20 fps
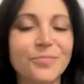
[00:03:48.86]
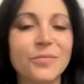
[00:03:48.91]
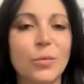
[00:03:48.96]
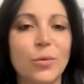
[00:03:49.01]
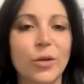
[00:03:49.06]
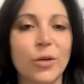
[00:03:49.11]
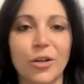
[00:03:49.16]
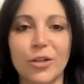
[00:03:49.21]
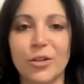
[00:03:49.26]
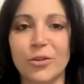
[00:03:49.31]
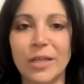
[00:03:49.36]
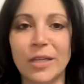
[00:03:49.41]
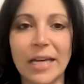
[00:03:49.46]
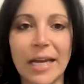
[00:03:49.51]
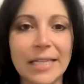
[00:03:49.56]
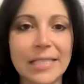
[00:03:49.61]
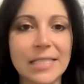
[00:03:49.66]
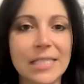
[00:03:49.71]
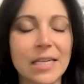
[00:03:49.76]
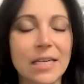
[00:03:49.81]
We are a
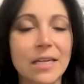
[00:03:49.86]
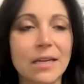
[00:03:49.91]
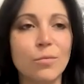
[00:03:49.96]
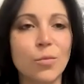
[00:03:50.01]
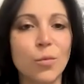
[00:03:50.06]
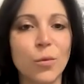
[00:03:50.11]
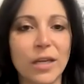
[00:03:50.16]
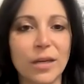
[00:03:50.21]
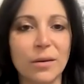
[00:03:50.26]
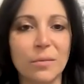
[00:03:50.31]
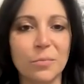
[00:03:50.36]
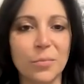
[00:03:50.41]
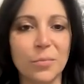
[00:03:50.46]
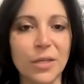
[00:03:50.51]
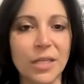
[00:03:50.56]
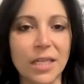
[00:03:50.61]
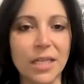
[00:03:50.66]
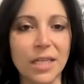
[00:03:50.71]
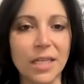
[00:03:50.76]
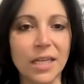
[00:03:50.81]
UDA team. We
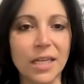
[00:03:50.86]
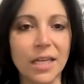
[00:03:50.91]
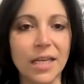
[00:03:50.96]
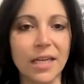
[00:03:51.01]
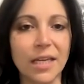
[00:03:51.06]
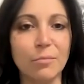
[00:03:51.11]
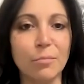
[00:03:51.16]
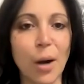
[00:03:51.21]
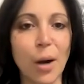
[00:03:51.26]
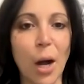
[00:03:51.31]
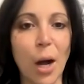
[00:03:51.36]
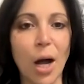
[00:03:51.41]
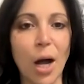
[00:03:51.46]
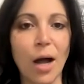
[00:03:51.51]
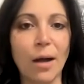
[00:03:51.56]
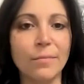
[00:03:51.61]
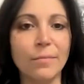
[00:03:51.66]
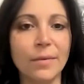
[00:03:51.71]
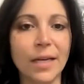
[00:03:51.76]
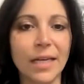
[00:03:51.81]
compete in
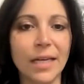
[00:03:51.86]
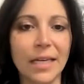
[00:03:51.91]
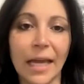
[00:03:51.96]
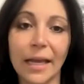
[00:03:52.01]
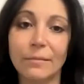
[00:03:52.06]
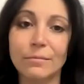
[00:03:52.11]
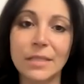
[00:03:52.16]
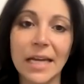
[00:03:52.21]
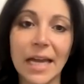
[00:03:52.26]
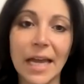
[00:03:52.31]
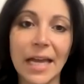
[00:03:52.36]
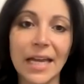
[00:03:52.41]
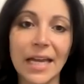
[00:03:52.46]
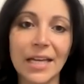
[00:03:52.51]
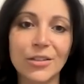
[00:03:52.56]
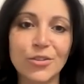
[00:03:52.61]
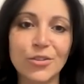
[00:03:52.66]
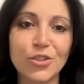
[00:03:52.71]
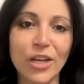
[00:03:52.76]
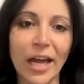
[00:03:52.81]
Pom, Gamday,
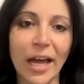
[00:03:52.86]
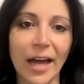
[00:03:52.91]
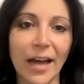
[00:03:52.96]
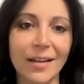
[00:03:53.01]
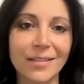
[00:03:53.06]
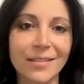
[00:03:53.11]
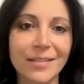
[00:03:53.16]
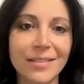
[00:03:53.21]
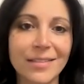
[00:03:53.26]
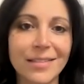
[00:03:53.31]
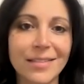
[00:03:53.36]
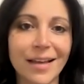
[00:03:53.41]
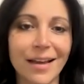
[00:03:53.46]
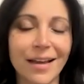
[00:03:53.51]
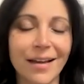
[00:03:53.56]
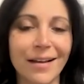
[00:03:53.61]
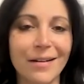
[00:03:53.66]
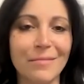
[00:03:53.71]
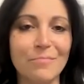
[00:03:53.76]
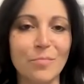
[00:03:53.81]
and Jazz.
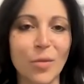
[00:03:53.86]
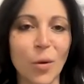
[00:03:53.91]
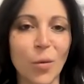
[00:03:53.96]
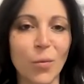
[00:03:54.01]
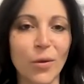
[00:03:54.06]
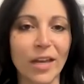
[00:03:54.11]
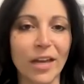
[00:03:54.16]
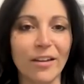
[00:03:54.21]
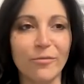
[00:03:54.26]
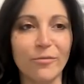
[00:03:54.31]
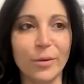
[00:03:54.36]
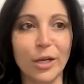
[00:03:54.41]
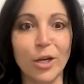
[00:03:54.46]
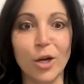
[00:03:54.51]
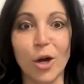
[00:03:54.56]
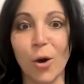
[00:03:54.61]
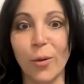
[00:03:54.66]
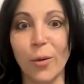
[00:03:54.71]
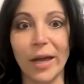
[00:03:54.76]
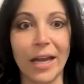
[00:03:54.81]
We have been
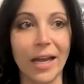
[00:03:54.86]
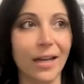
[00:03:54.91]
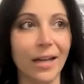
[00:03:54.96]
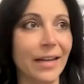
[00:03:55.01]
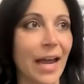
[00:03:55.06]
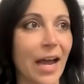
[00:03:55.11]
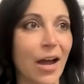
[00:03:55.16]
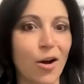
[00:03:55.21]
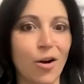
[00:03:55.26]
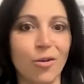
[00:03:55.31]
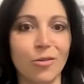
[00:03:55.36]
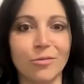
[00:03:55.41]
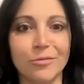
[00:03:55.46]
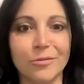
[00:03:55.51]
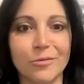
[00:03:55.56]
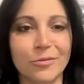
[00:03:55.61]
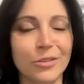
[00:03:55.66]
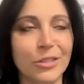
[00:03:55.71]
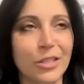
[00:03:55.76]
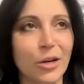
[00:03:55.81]
going now,
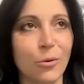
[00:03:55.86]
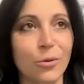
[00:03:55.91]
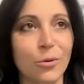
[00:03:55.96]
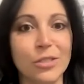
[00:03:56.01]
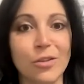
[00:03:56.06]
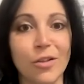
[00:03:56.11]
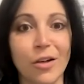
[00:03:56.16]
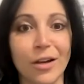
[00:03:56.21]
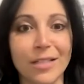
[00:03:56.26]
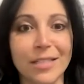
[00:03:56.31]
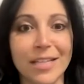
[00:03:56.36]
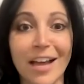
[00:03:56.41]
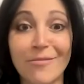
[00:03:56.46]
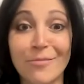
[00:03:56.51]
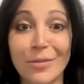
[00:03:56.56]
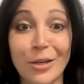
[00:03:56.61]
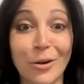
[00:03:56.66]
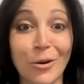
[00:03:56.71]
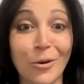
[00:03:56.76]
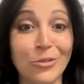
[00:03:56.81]
as long as I've
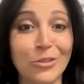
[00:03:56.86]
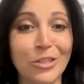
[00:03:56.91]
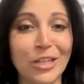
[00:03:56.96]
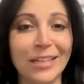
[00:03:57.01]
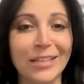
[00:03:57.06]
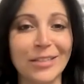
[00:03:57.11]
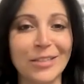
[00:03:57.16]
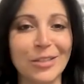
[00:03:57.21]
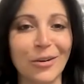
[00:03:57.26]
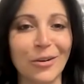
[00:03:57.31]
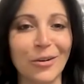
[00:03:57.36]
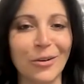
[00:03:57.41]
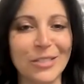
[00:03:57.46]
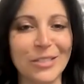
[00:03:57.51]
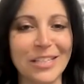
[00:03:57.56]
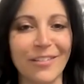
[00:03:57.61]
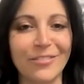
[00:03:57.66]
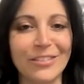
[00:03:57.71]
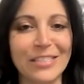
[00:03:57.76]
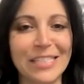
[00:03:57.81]
been coaching, so
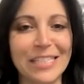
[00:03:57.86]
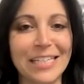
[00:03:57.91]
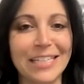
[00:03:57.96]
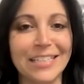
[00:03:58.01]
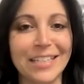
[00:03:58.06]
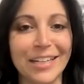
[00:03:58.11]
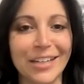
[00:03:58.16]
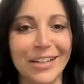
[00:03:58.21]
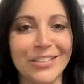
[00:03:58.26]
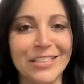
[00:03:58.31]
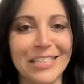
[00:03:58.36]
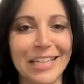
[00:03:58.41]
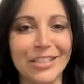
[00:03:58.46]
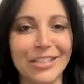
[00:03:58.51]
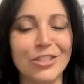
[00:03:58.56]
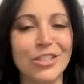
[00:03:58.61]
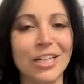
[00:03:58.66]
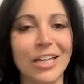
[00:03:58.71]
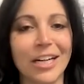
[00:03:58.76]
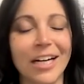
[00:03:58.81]
17 years
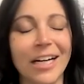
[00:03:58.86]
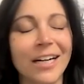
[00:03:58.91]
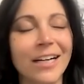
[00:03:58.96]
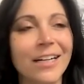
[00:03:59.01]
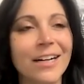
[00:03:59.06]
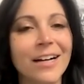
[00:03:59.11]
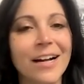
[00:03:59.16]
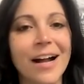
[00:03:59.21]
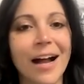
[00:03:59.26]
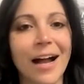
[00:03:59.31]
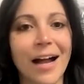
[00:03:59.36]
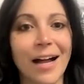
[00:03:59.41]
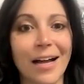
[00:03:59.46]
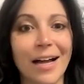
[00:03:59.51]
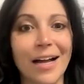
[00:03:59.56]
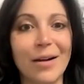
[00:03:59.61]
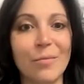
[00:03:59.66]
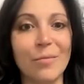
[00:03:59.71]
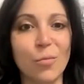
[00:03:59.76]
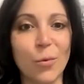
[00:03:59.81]
next year.
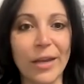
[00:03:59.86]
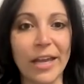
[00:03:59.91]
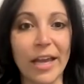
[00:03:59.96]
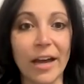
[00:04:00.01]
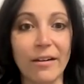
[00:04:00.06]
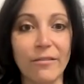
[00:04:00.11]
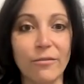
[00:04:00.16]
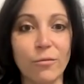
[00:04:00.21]
We have